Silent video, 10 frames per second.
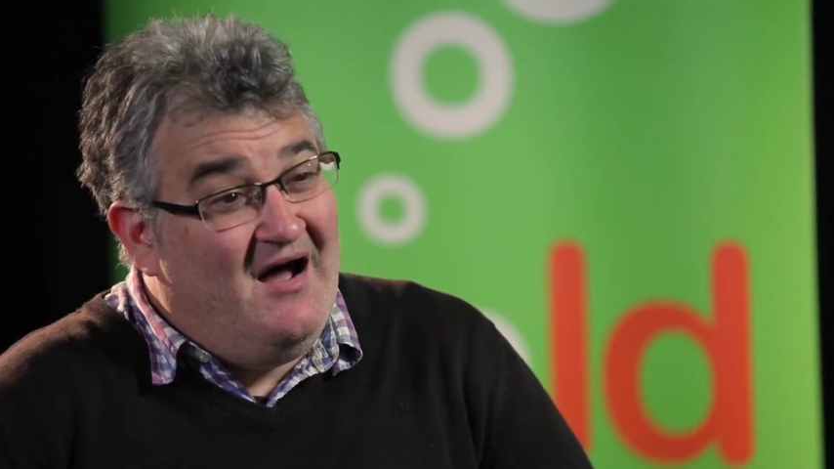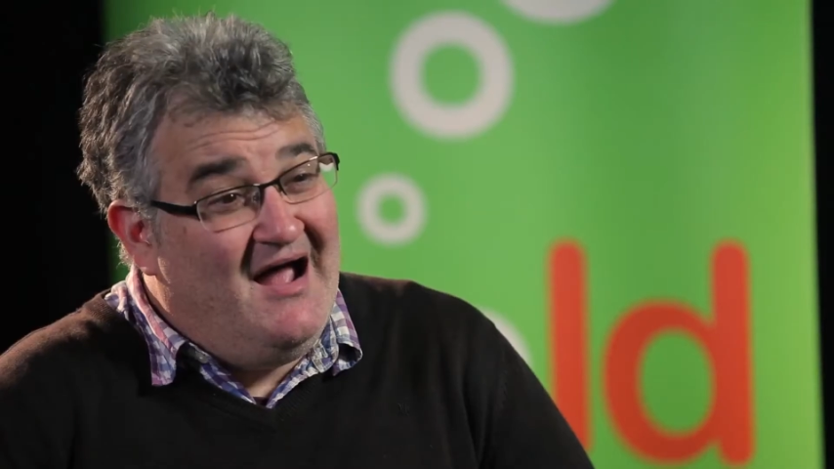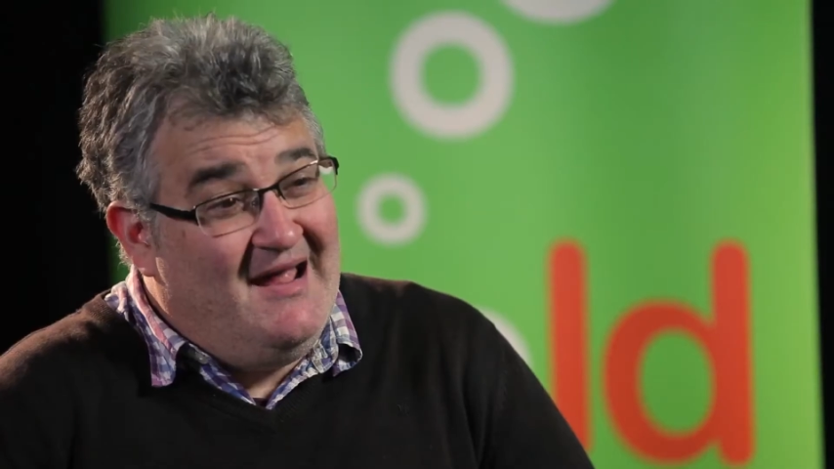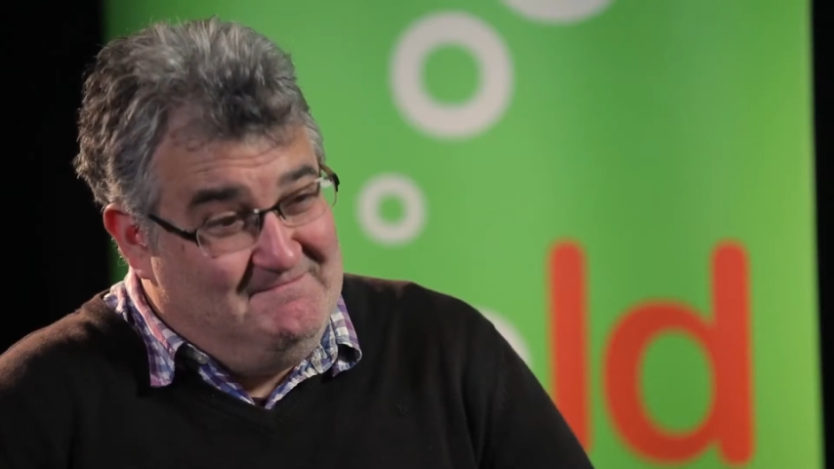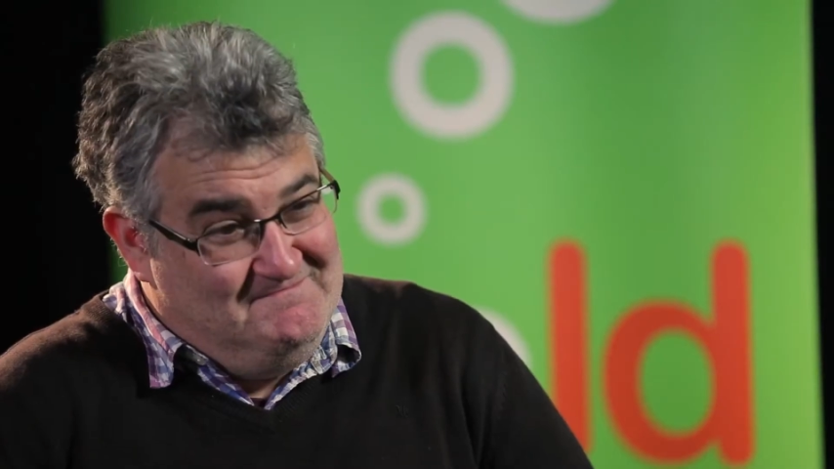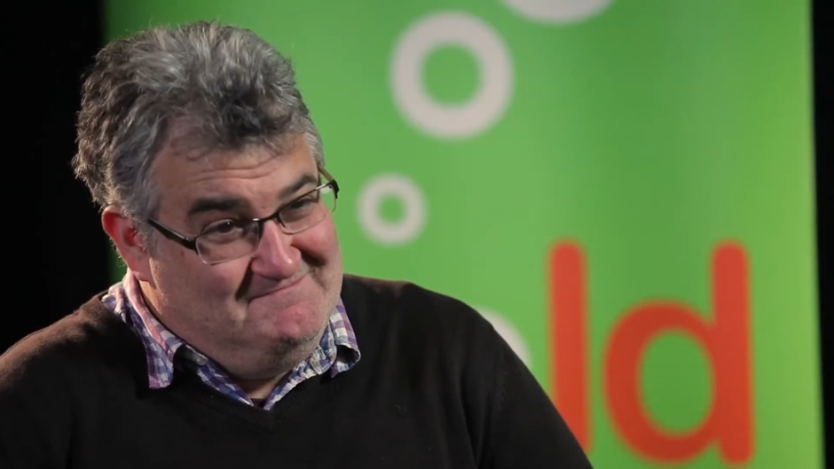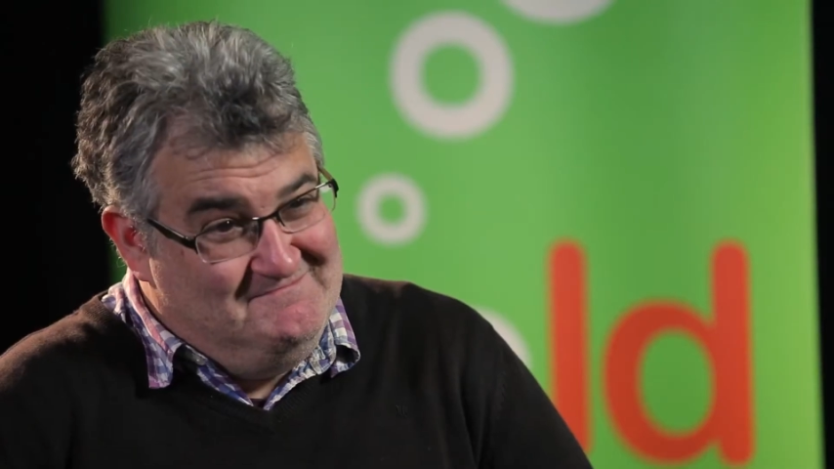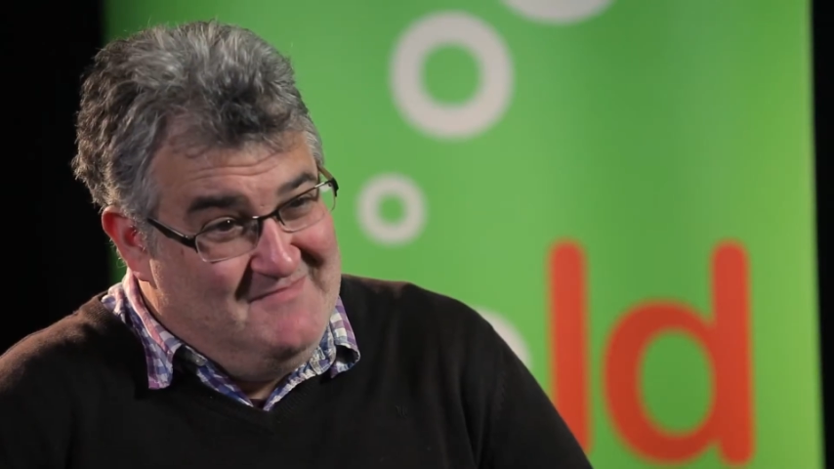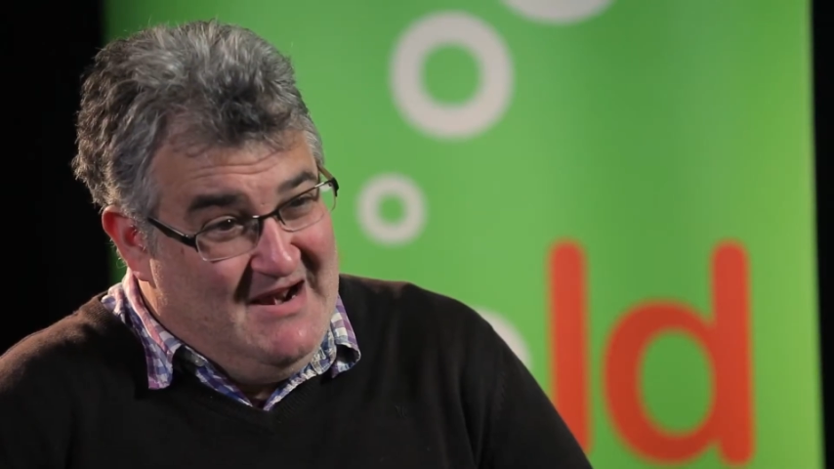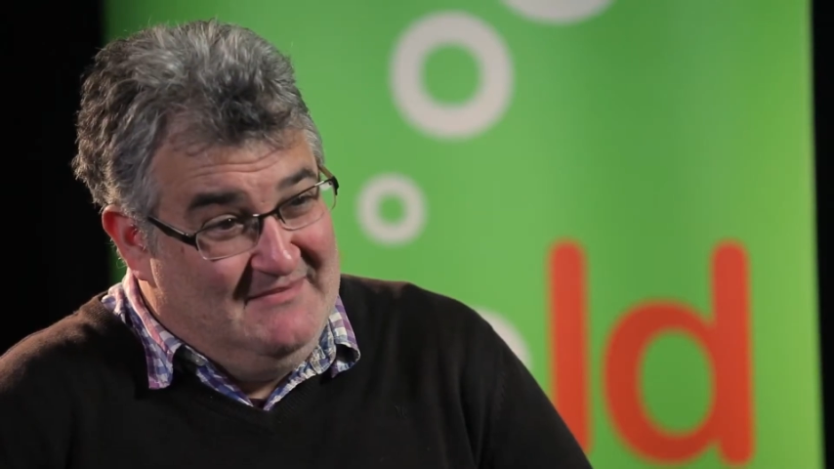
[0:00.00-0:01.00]
Hi,
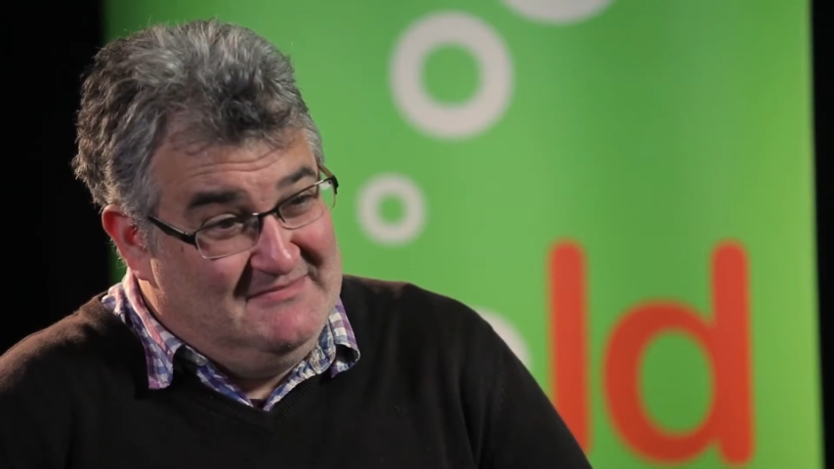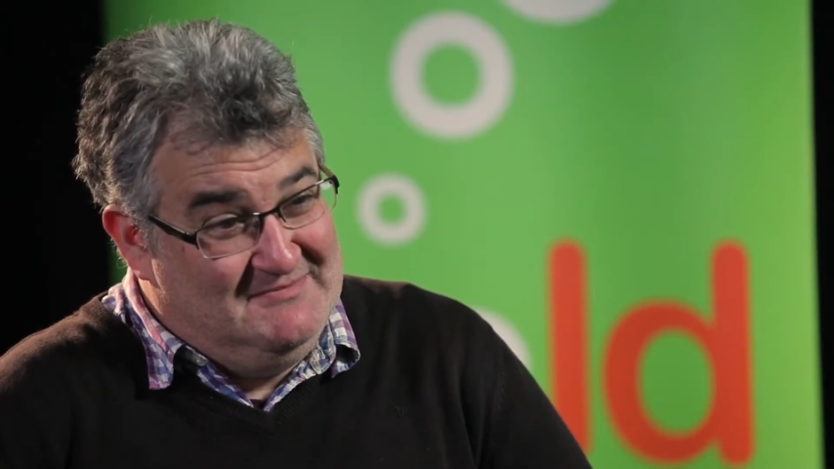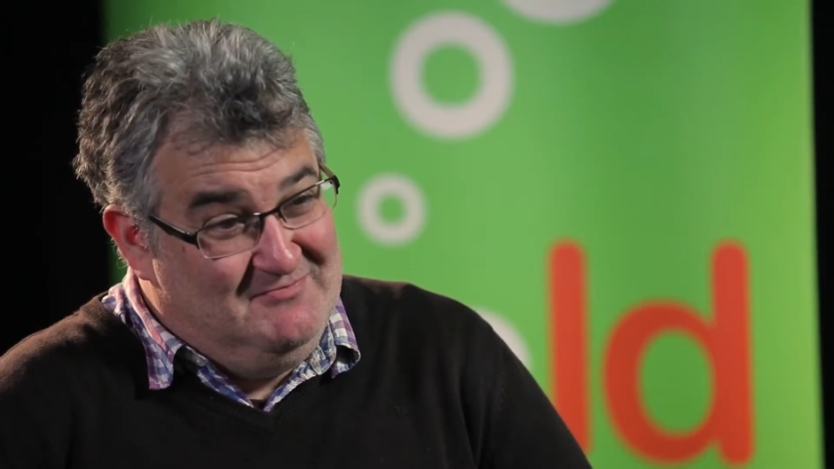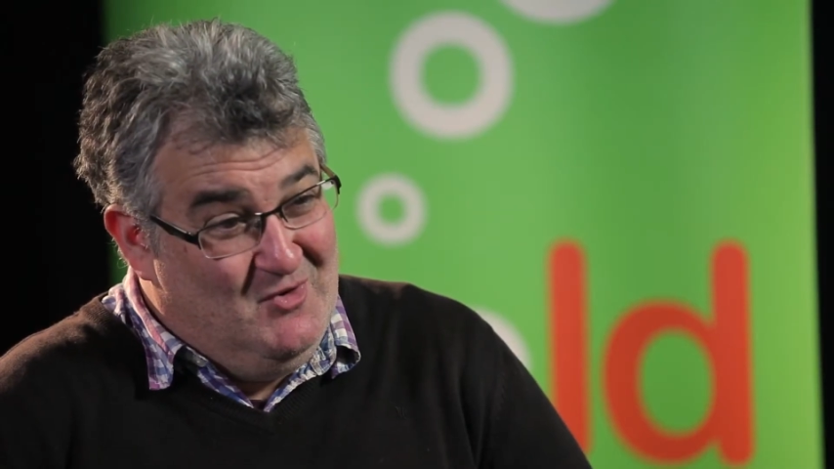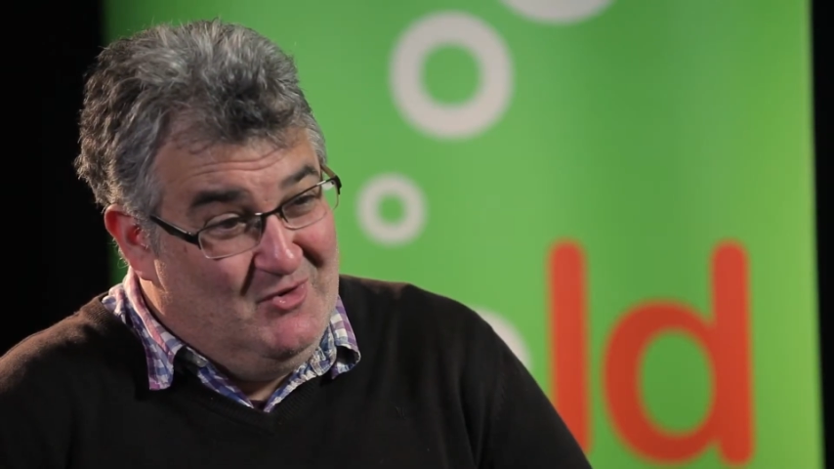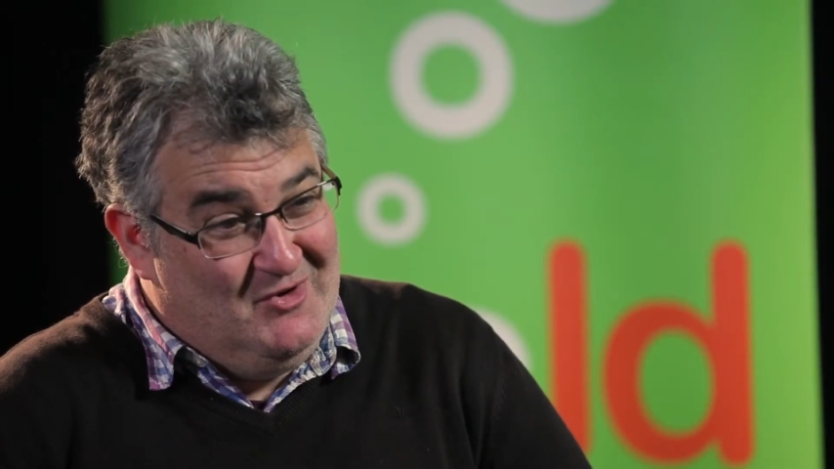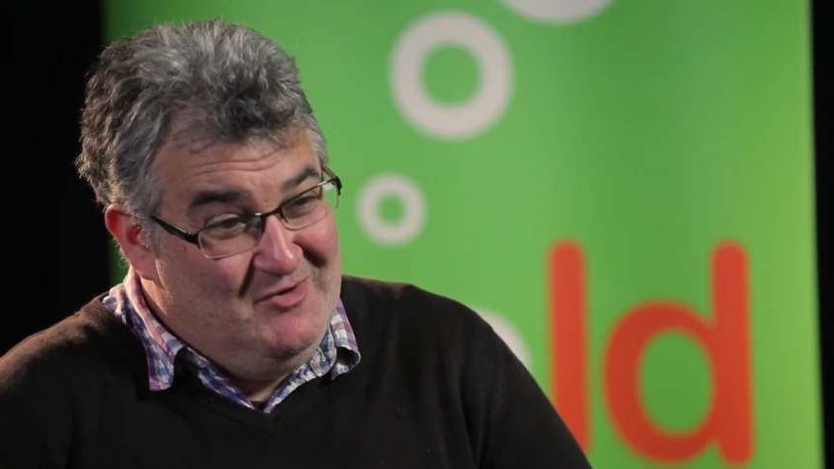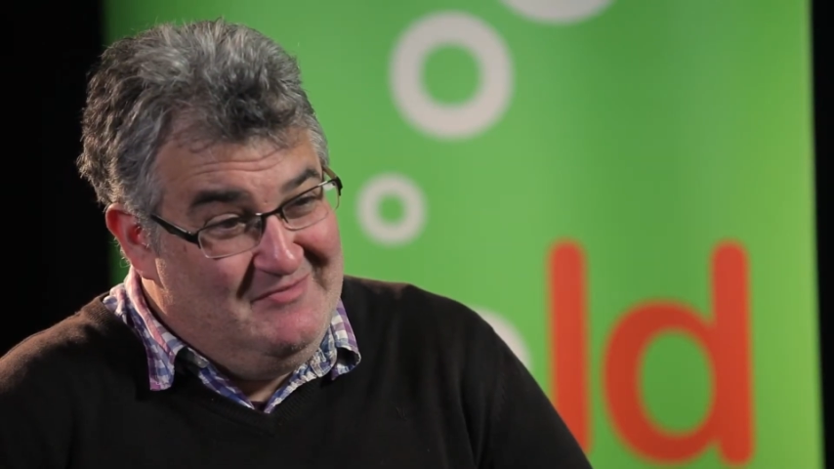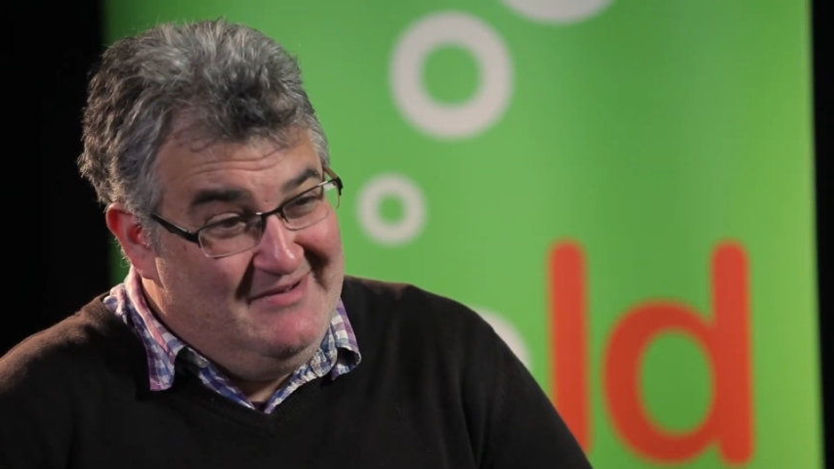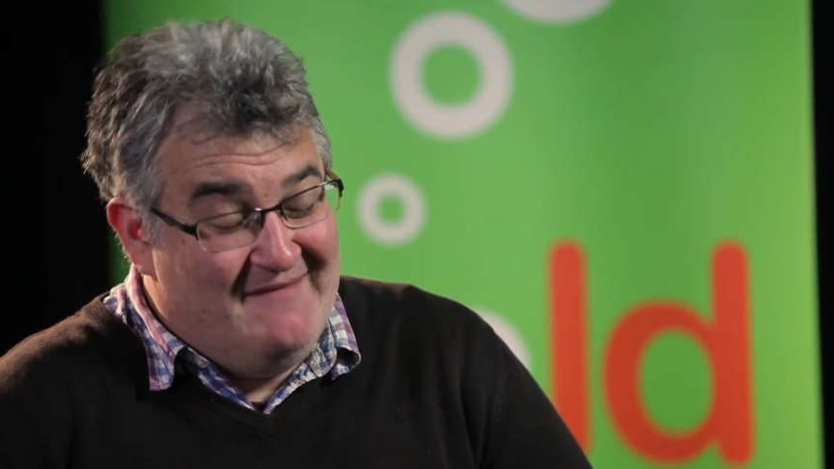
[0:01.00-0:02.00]
my name's Paul
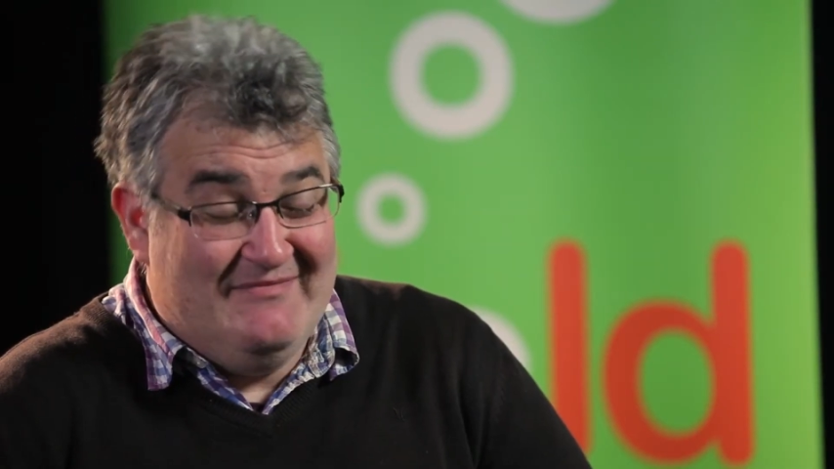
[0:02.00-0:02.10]
Cooperman.